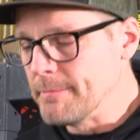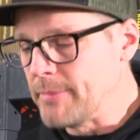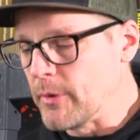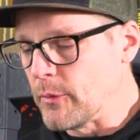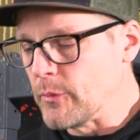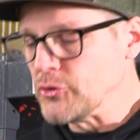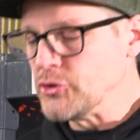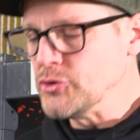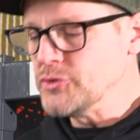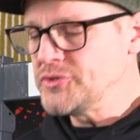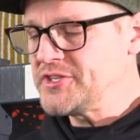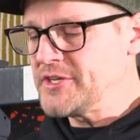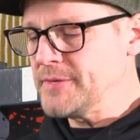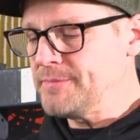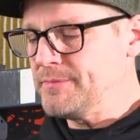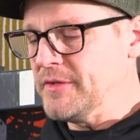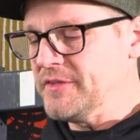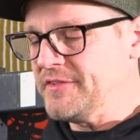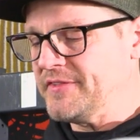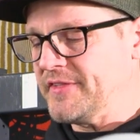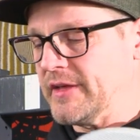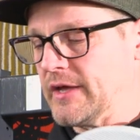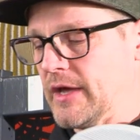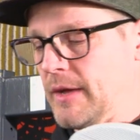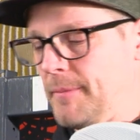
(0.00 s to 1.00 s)
But when you tip
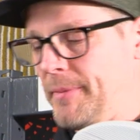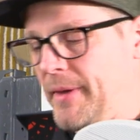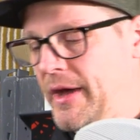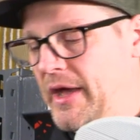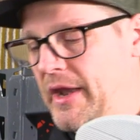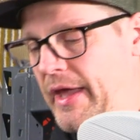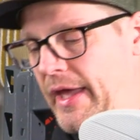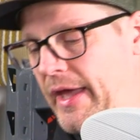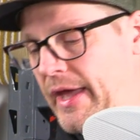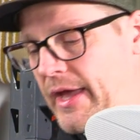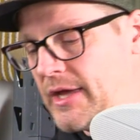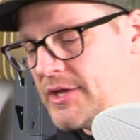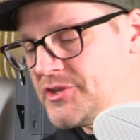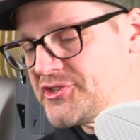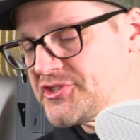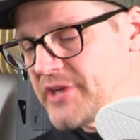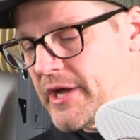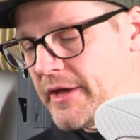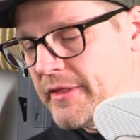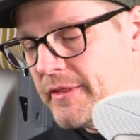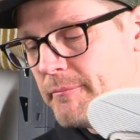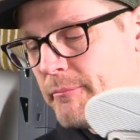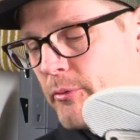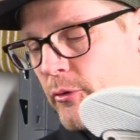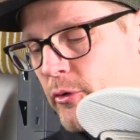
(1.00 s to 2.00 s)
this thing up on edge,
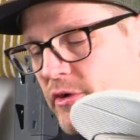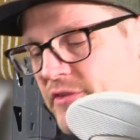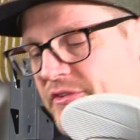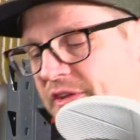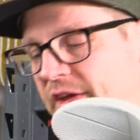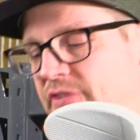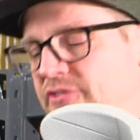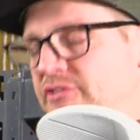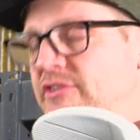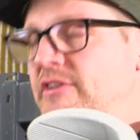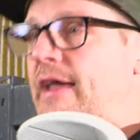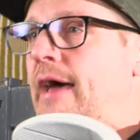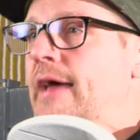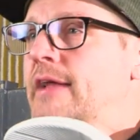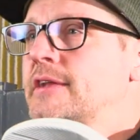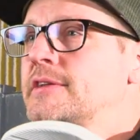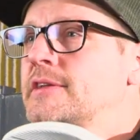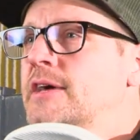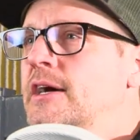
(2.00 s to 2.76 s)
now the board's actually not